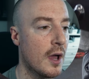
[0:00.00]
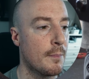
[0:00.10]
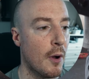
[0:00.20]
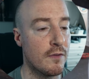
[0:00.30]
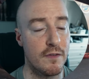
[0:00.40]

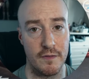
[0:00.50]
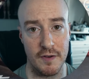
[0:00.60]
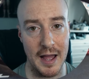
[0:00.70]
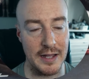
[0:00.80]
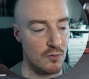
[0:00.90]
both
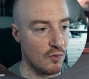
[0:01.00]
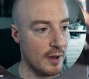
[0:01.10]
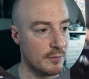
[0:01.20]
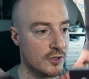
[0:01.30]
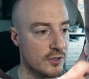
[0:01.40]
for 8
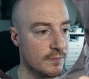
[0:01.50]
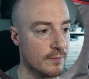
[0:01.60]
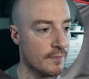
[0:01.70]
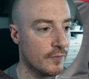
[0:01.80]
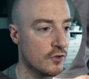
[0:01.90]
reps.
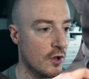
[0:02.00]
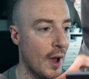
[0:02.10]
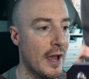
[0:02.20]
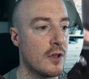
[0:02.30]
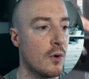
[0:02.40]
So
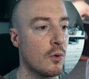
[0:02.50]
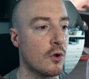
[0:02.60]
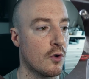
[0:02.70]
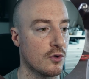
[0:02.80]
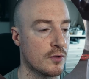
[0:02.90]
8 all
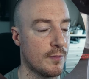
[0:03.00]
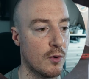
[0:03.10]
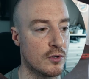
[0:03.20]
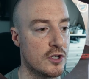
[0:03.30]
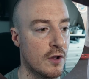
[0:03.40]
across the
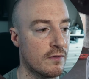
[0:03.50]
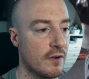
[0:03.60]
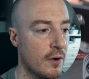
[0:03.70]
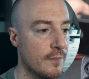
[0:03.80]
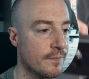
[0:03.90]
board so
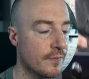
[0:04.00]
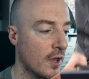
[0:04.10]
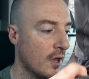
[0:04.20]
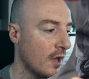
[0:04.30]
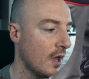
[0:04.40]
far.
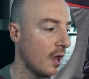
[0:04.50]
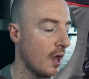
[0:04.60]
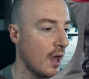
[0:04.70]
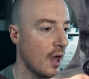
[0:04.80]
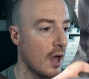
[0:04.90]

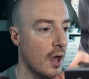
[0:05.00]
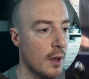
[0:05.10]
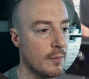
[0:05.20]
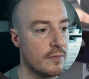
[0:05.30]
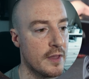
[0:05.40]

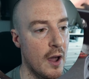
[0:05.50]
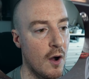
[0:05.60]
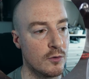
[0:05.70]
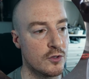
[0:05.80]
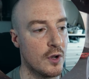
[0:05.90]
Now,
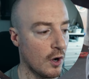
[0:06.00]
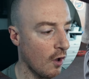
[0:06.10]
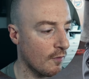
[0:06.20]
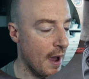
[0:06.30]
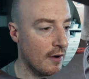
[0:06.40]
I was doing a
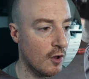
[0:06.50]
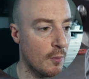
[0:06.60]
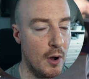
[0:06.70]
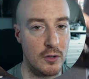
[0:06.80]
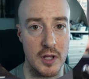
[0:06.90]
lot of parallel
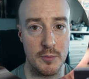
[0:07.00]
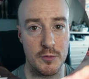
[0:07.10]
bar dips